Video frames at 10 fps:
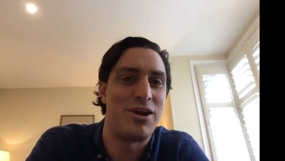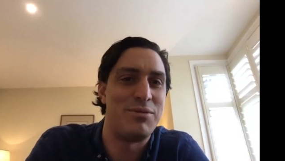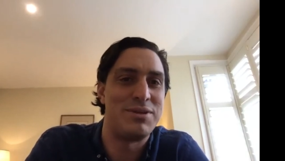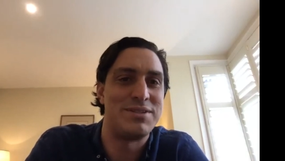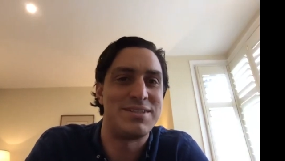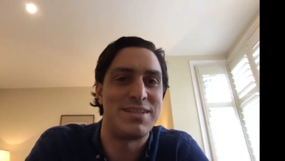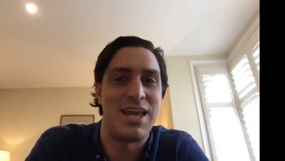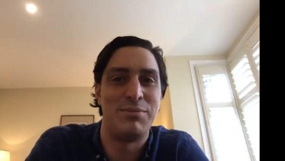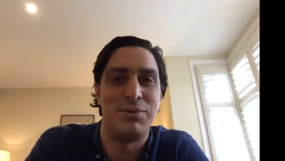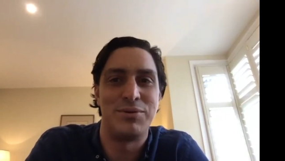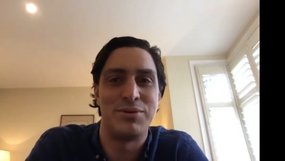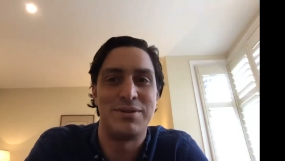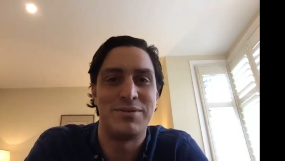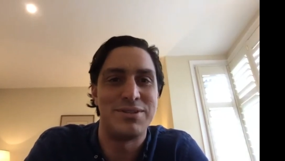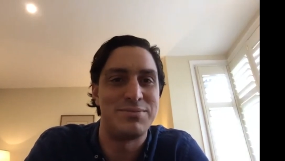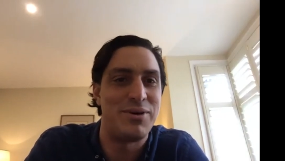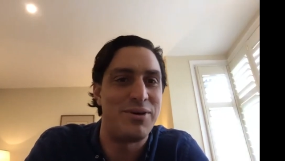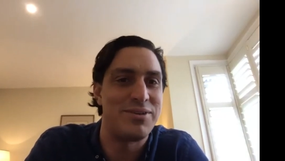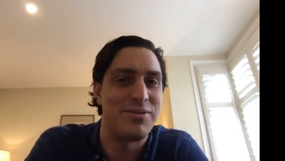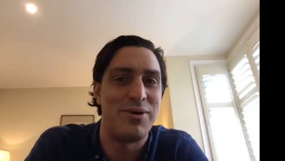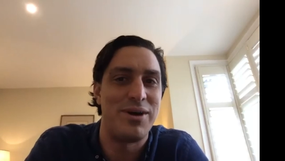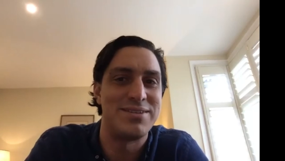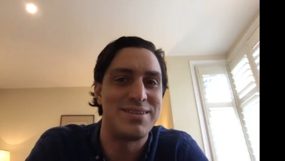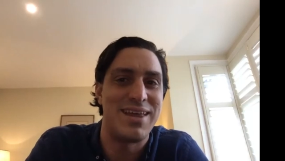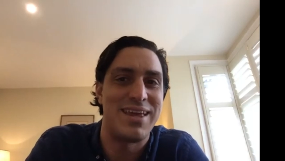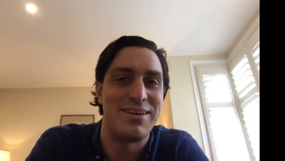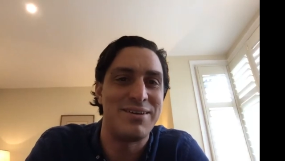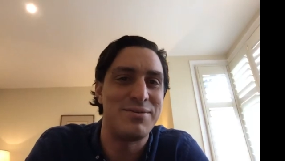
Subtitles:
to be sustainable was once, I think,